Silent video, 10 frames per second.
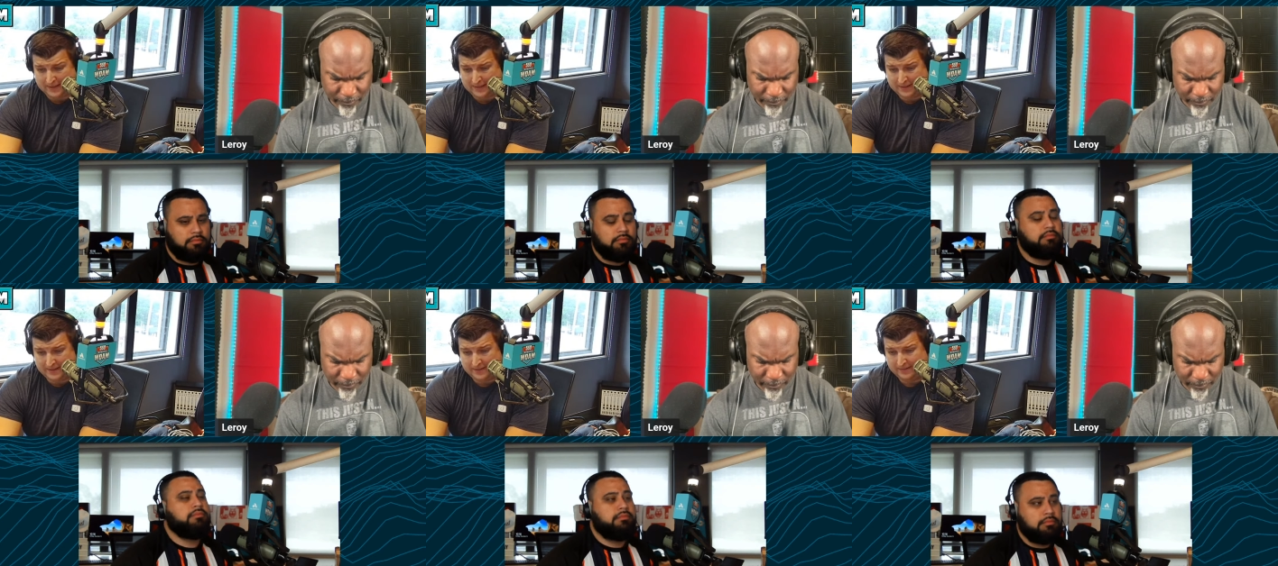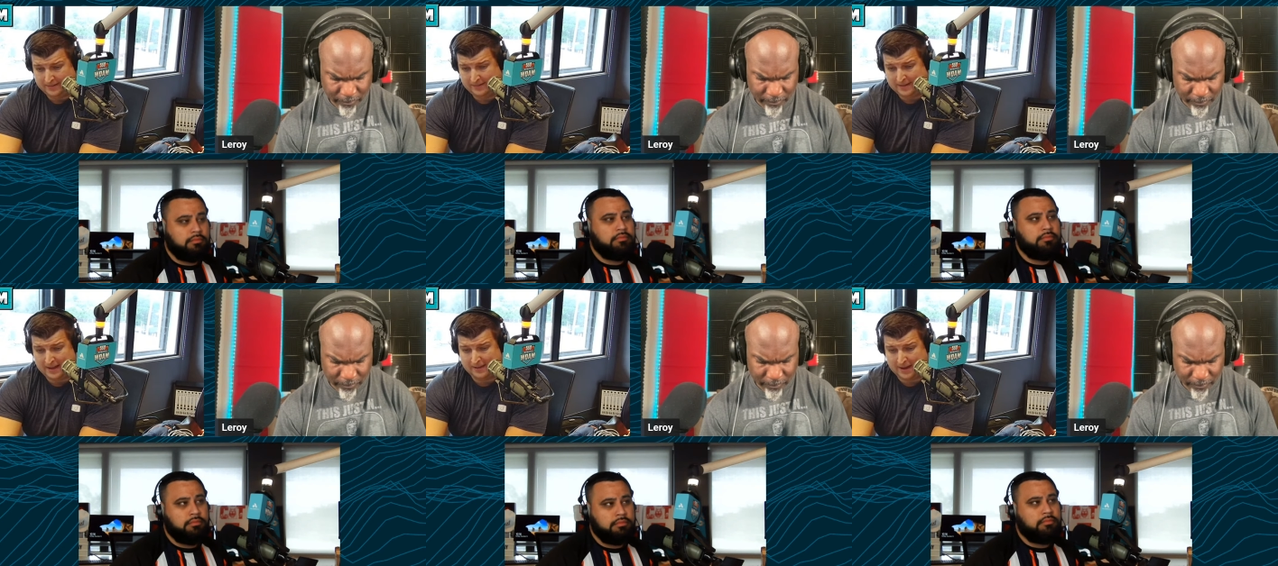Speaker 1: they did.
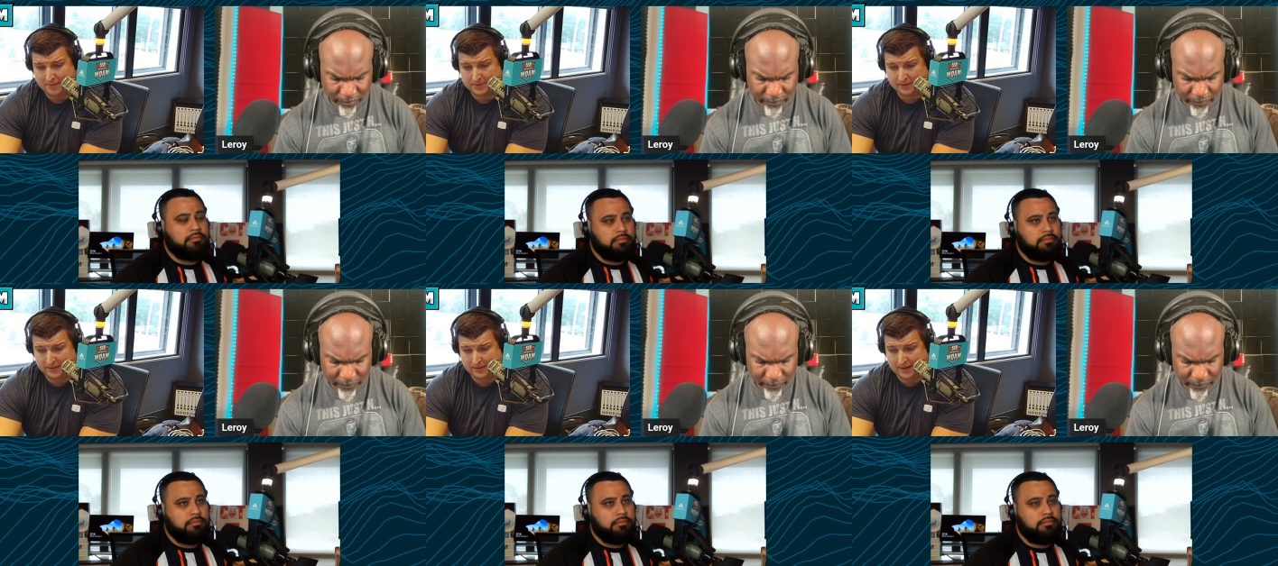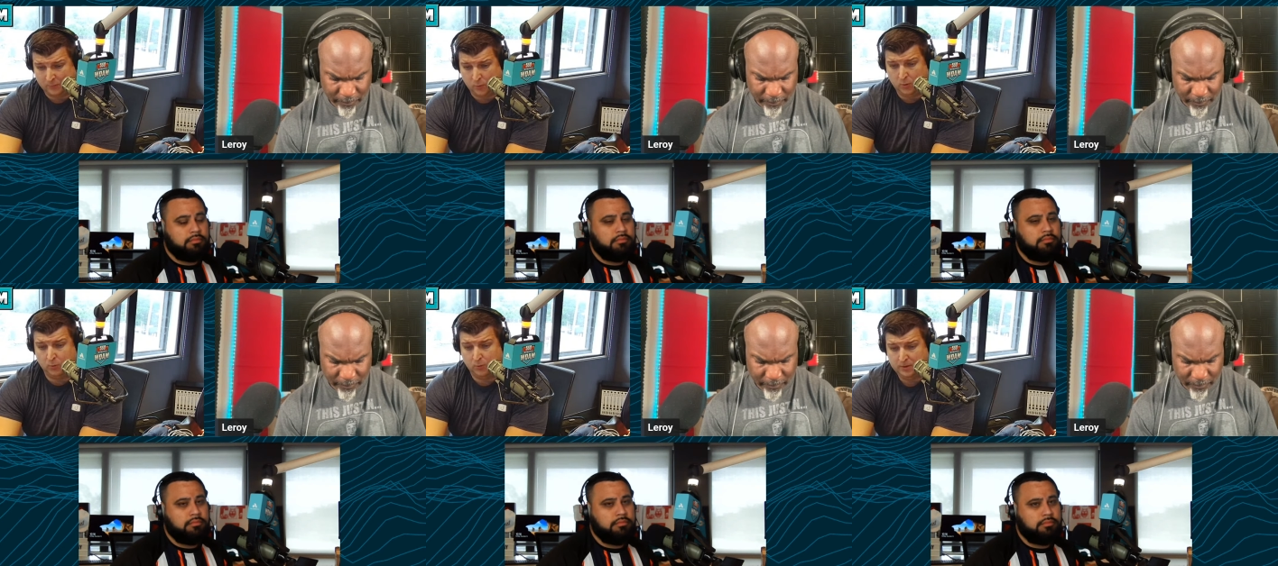That that was a little like,
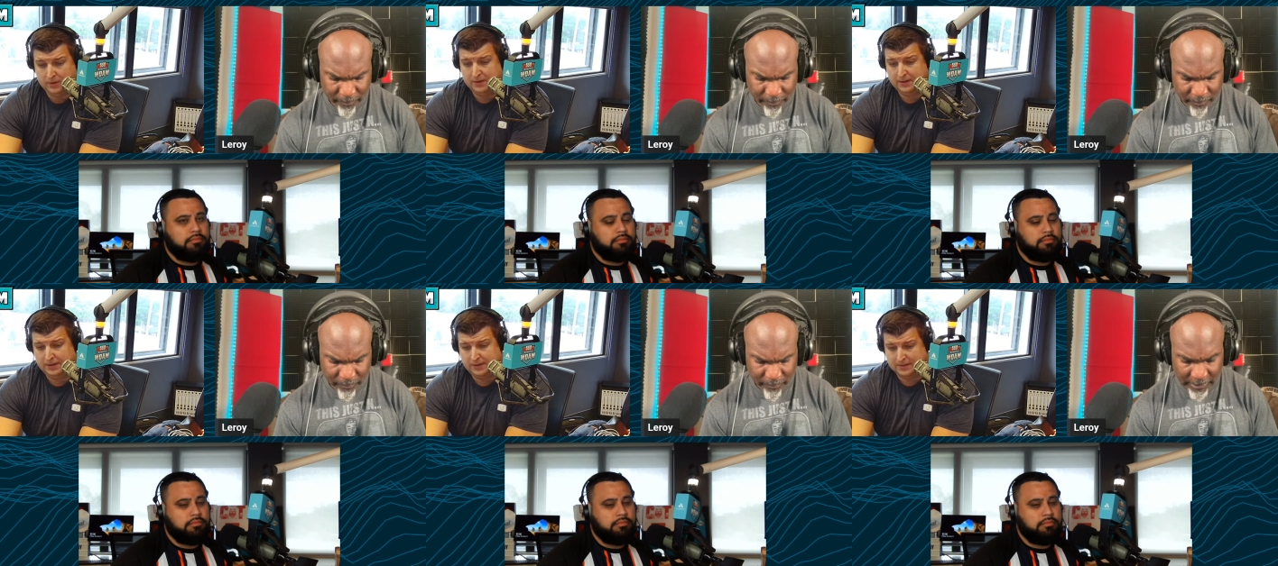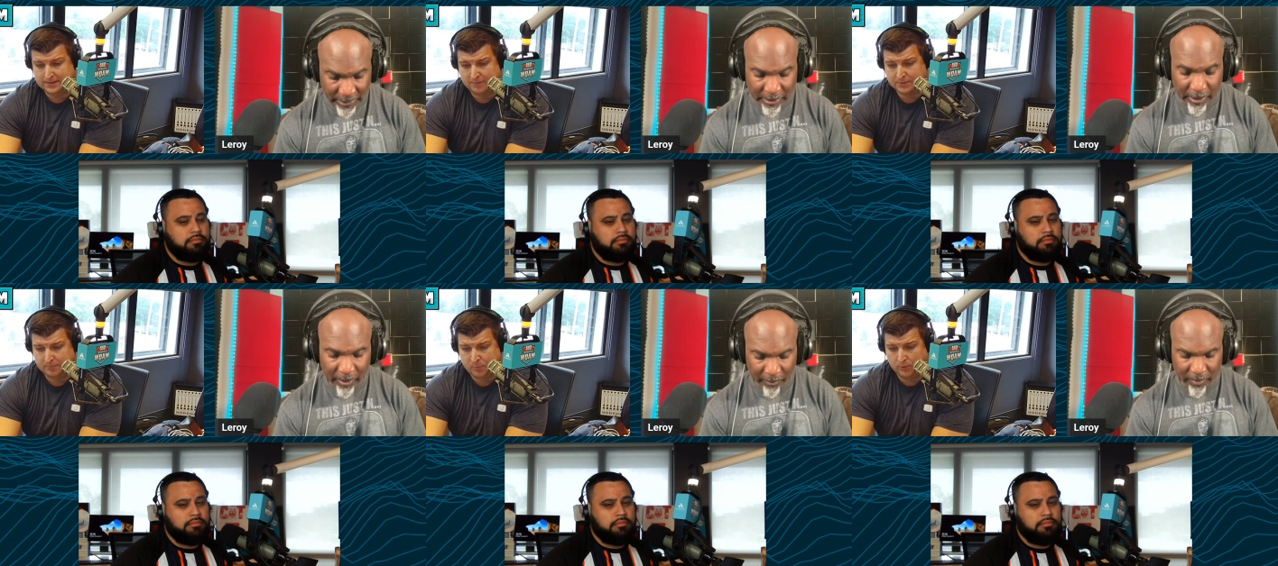whoa because that
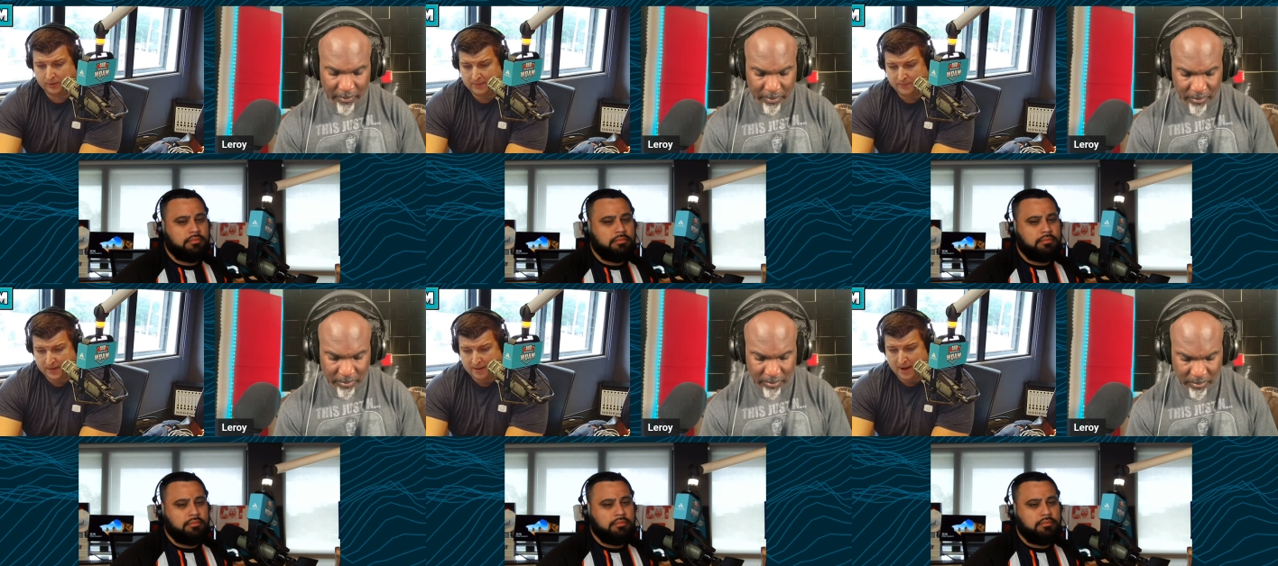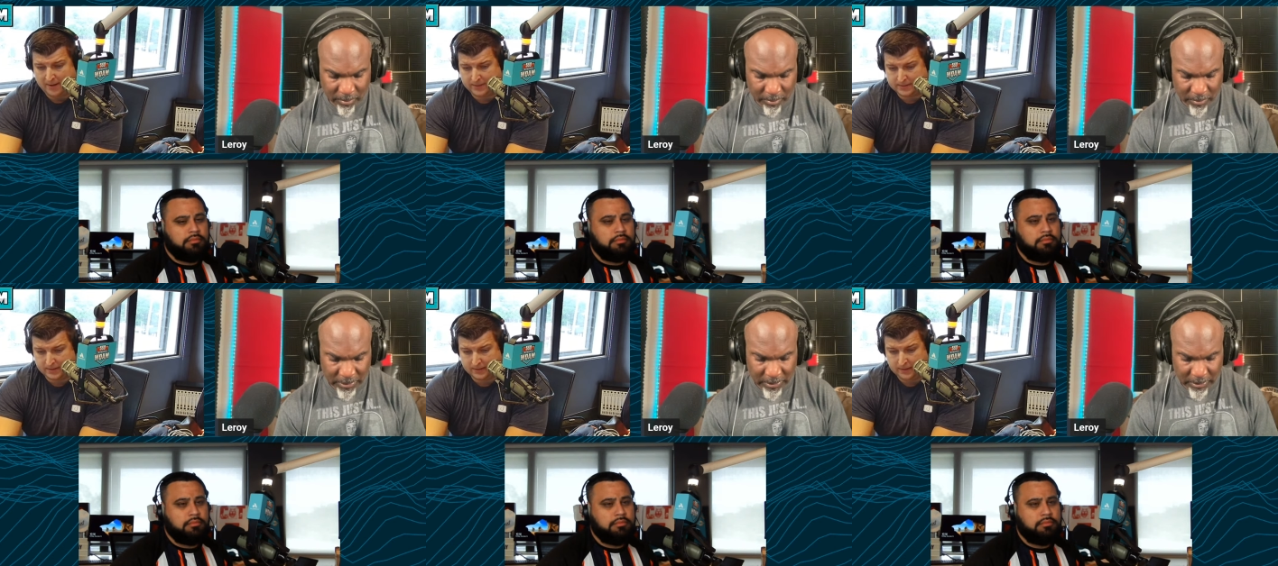was an important game for them,
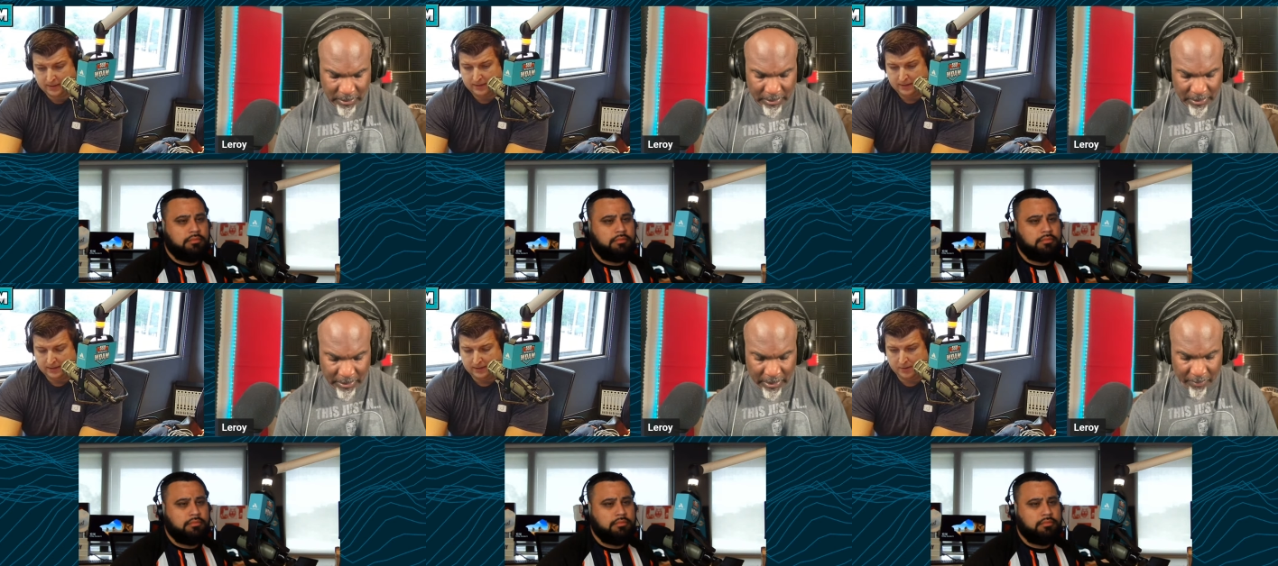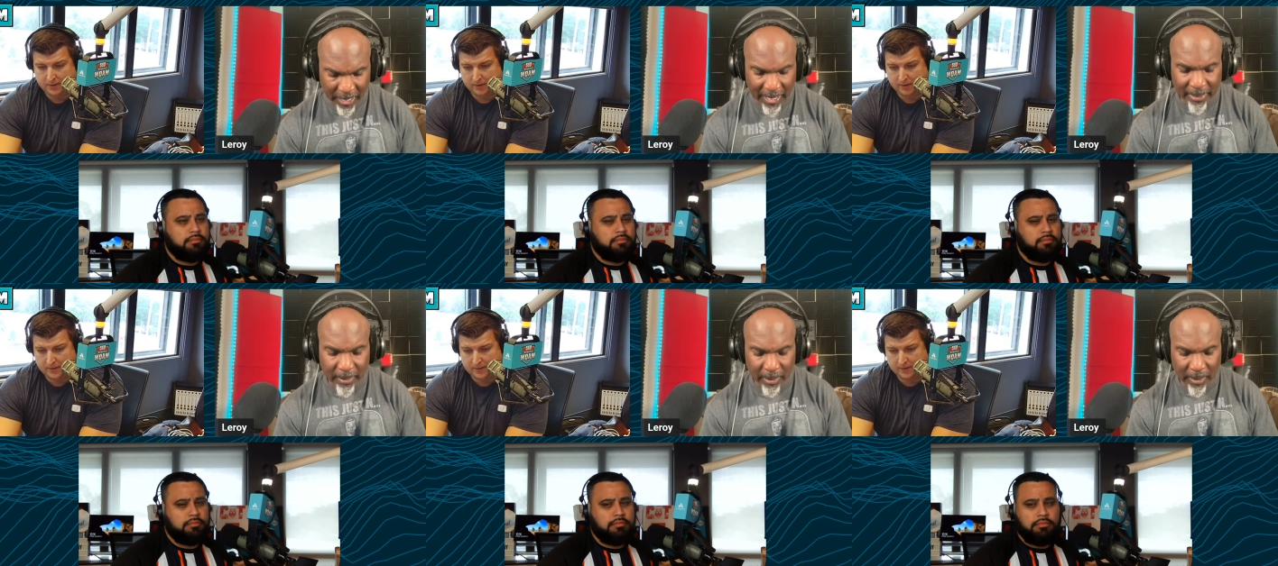obviously. Yep. You know, I,
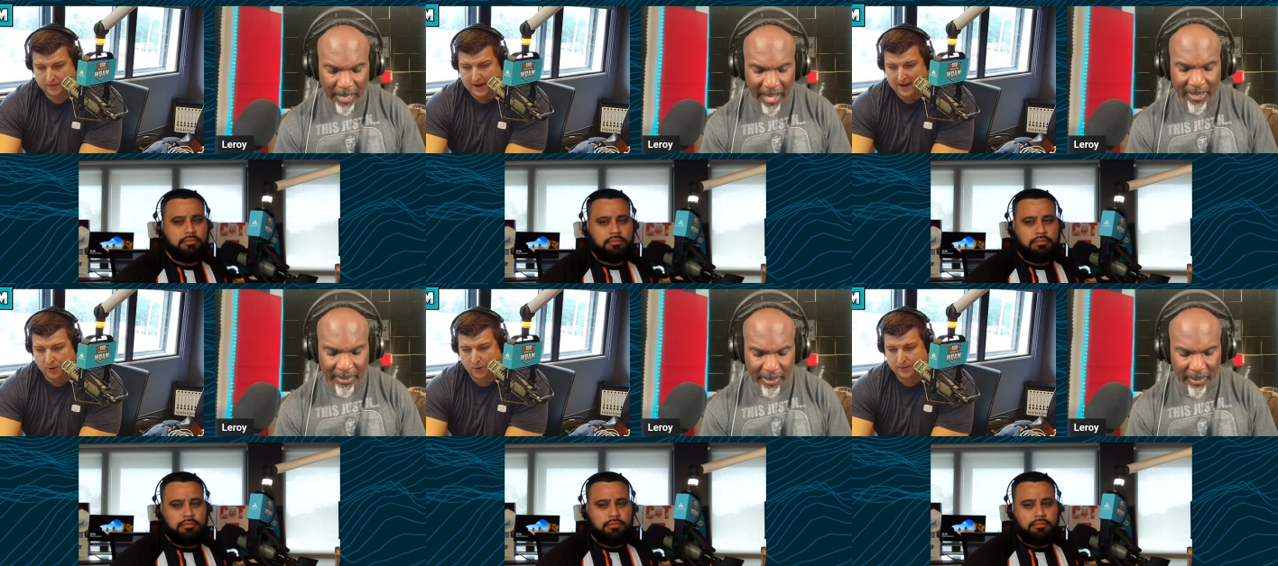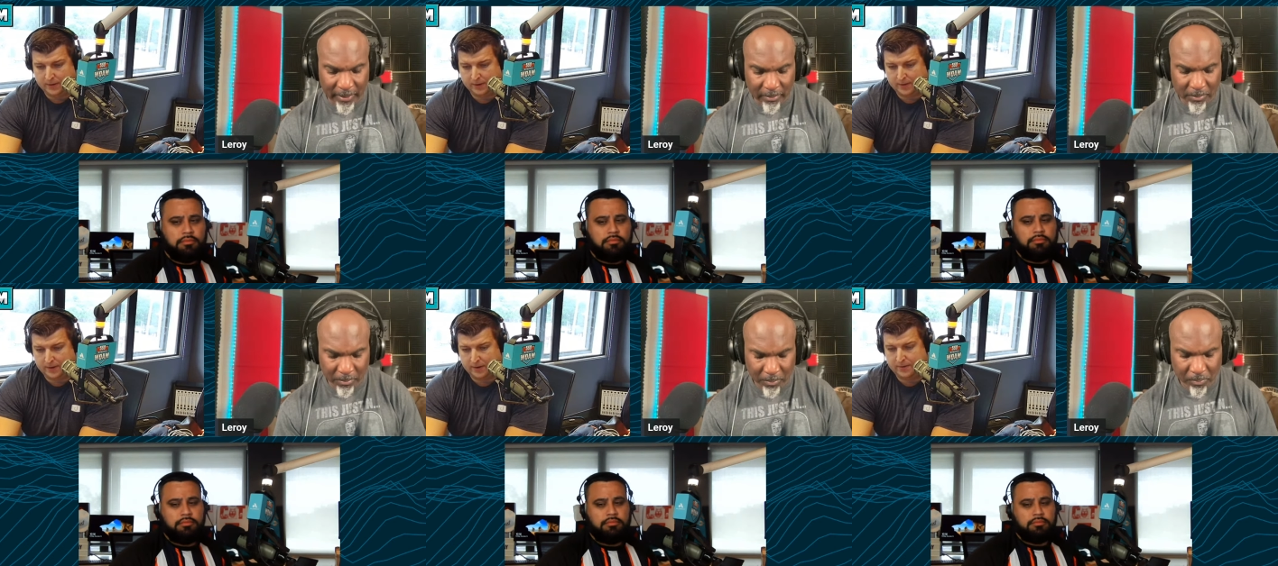they're, uh, they're, they're kind of hold they're
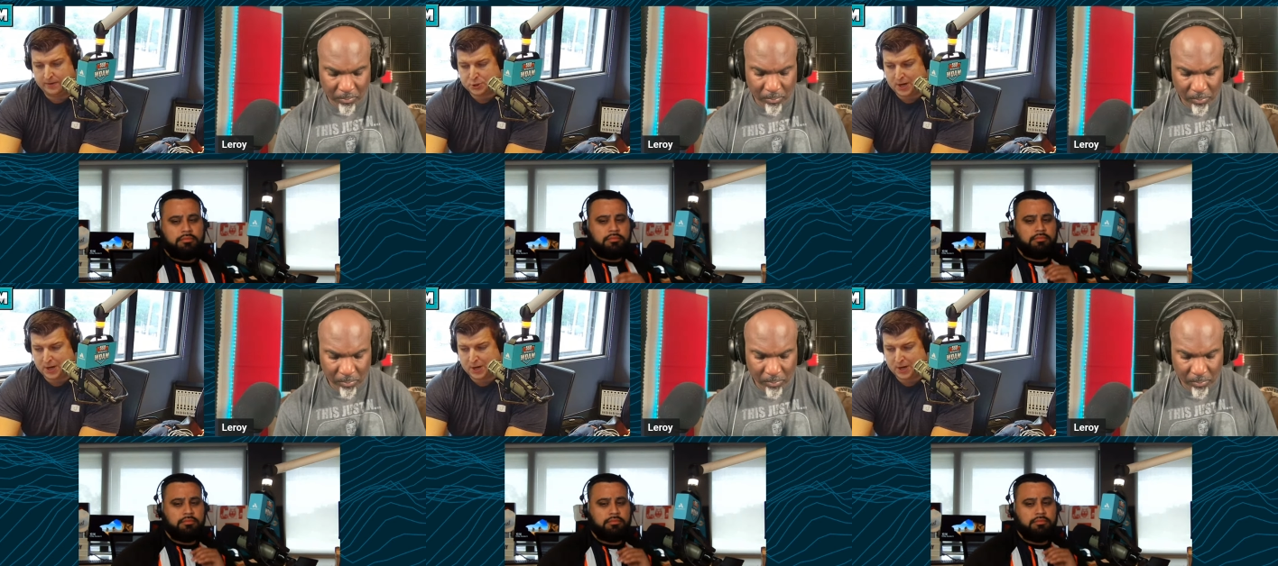they're they're